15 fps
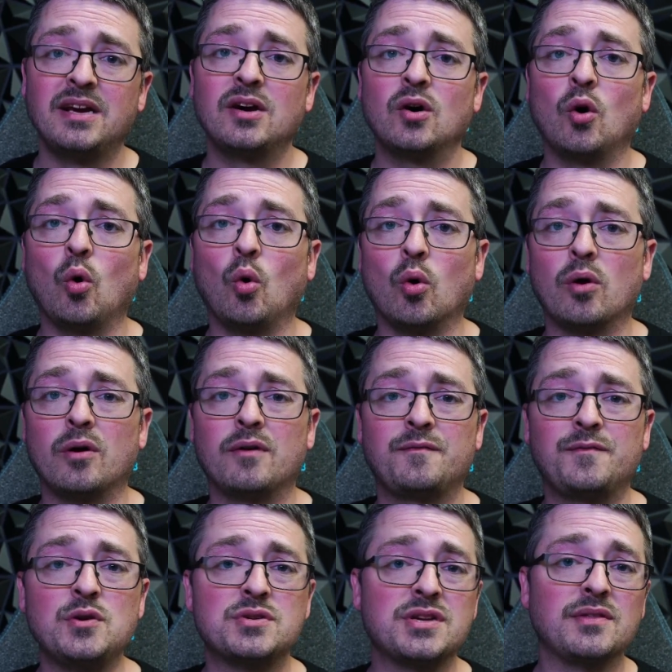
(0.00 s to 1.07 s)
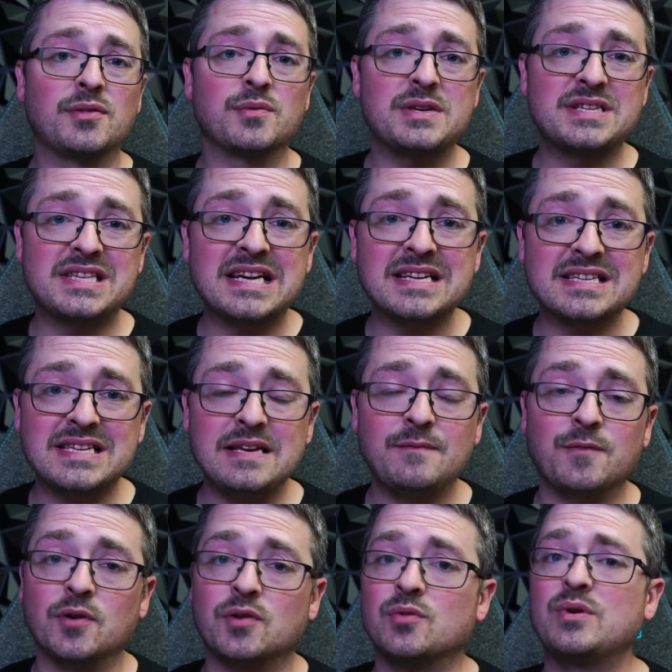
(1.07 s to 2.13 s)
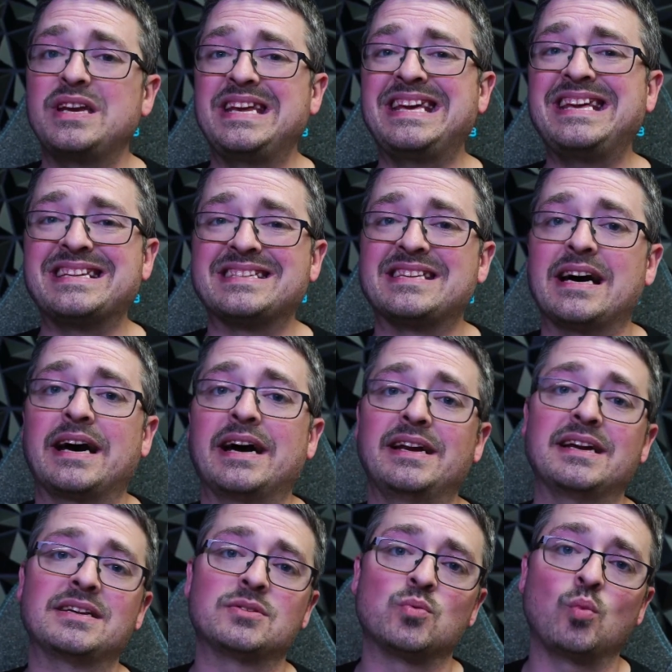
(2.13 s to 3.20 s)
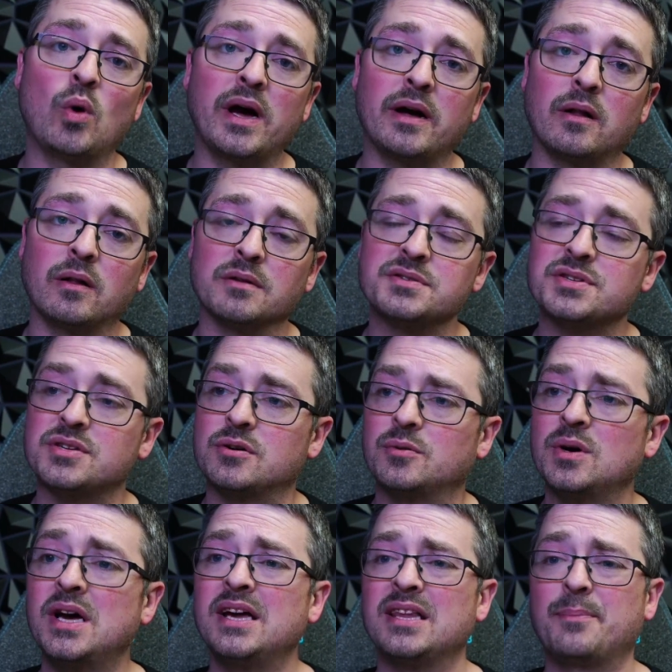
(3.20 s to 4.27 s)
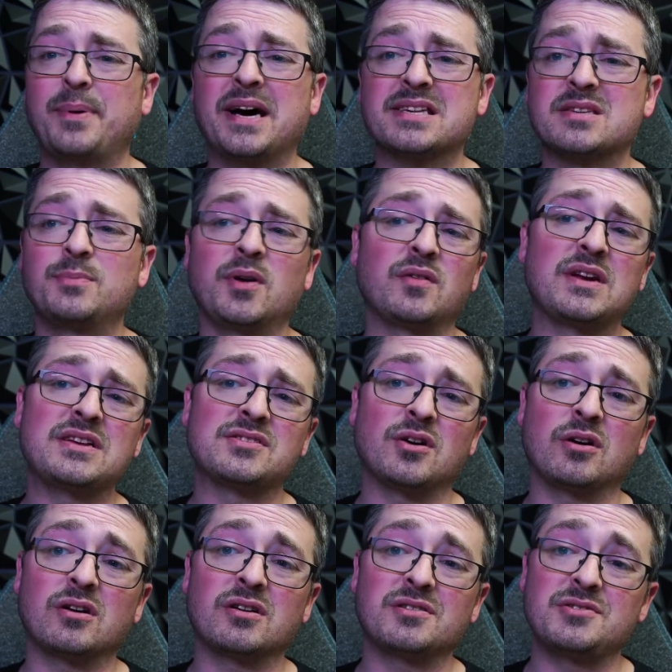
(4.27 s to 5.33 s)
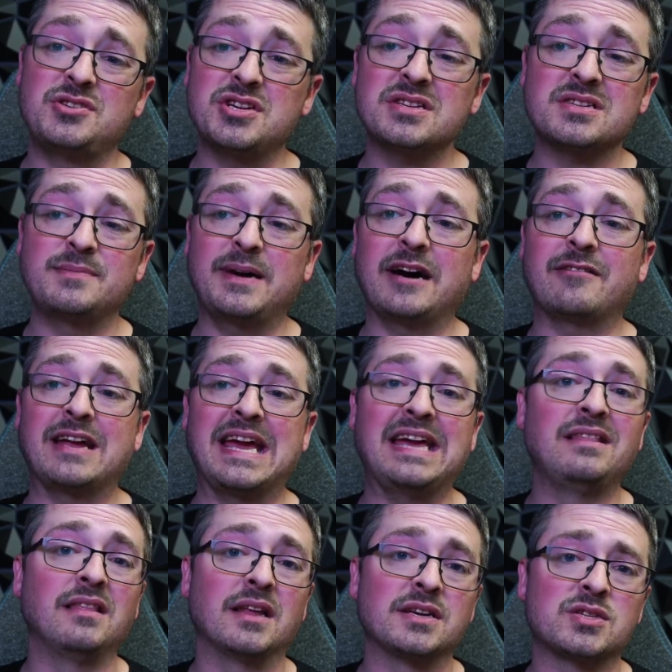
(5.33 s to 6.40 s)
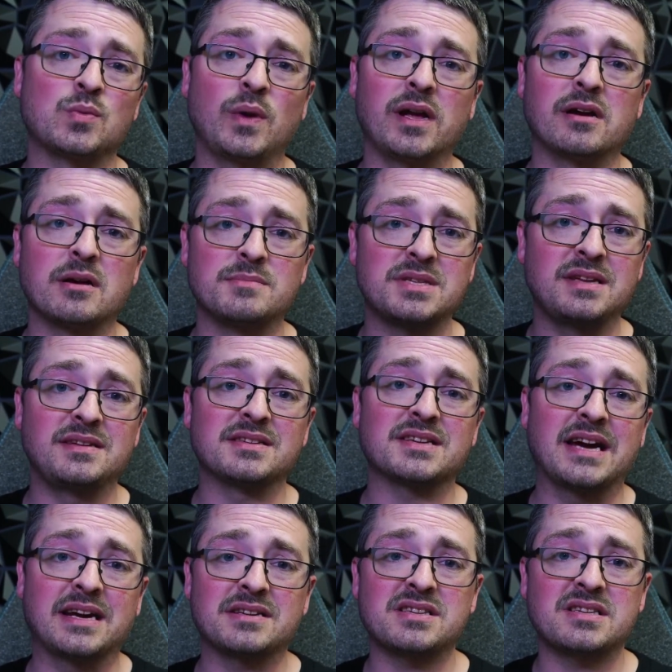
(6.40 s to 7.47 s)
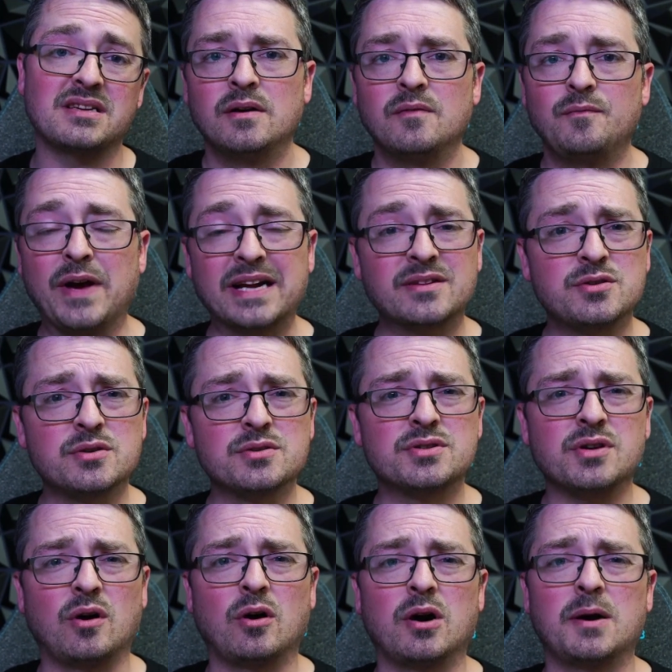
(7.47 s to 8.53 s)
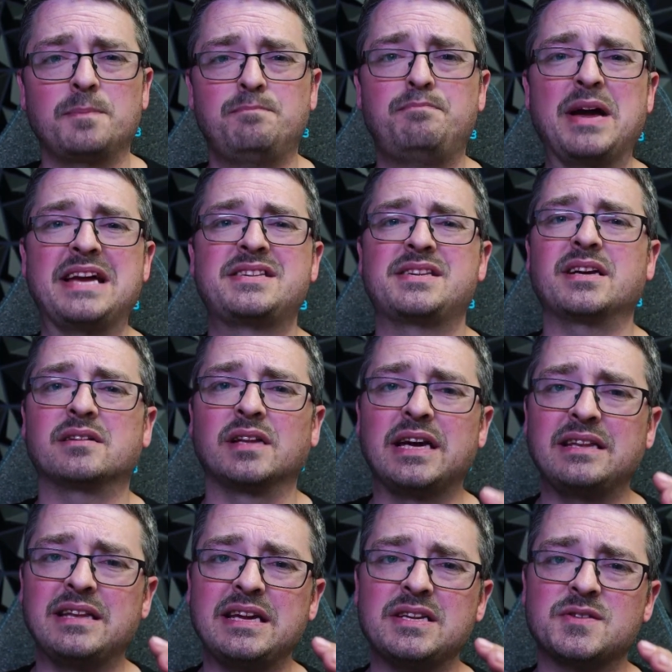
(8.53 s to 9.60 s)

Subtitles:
or Fusion 360 for 3D design as well. So the possibilities are just about endless when it comes to this kind of stuff. Vectors are basically these